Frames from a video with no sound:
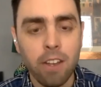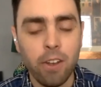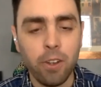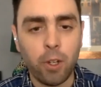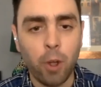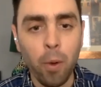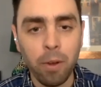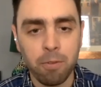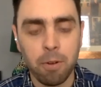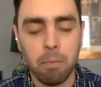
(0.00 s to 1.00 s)

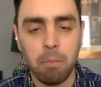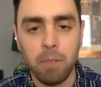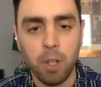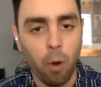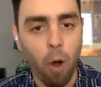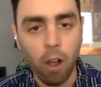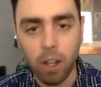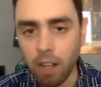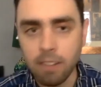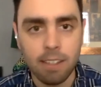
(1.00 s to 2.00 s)
going from,
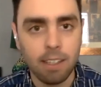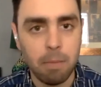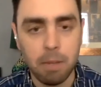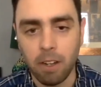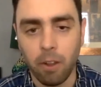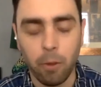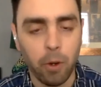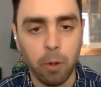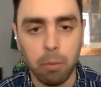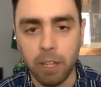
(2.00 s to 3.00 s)
constantly being on the
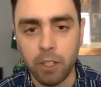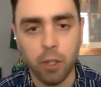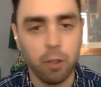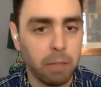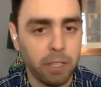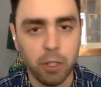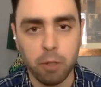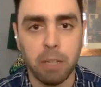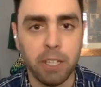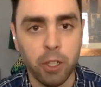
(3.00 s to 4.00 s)
road, playing shows,
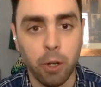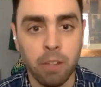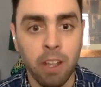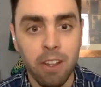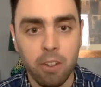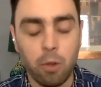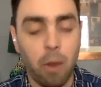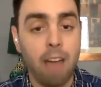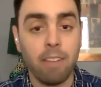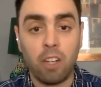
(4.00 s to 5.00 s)
to
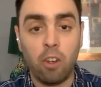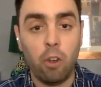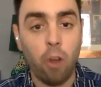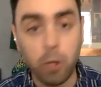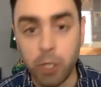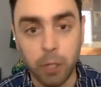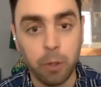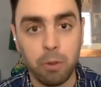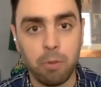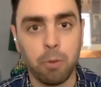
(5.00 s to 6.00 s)
having no
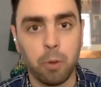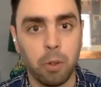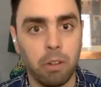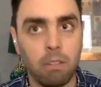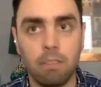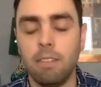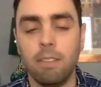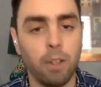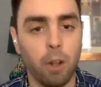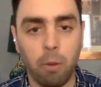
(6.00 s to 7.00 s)
shows for,
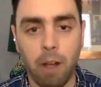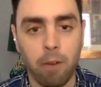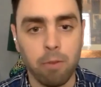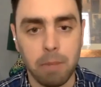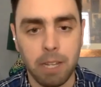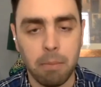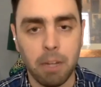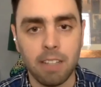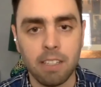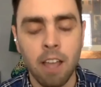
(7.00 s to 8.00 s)
however many
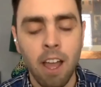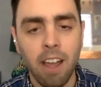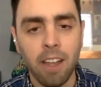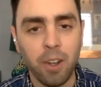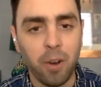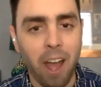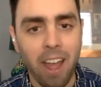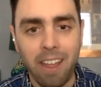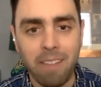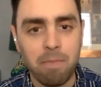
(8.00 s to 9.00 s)
months,
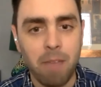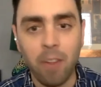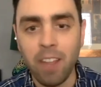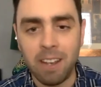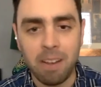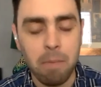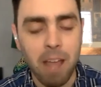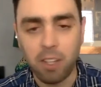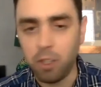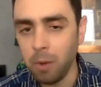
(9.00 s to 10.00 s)
how'd that
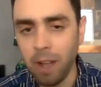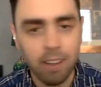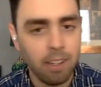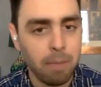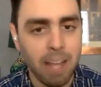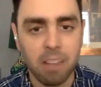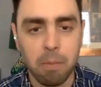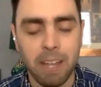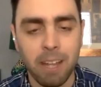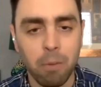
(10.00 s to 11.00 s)
impact you? How did it impact the
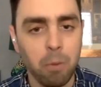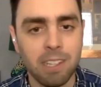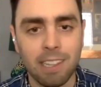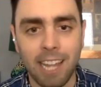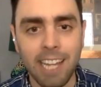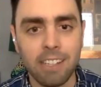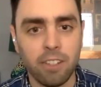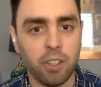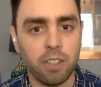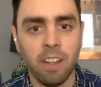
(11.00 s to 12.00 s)
band? What was it like to
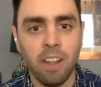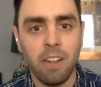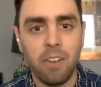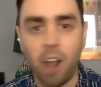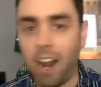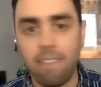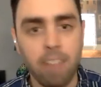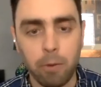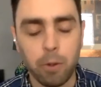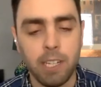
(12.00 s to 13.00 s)
just not have
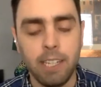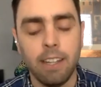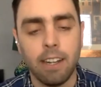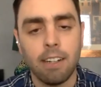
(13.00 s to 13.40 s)
that routine there?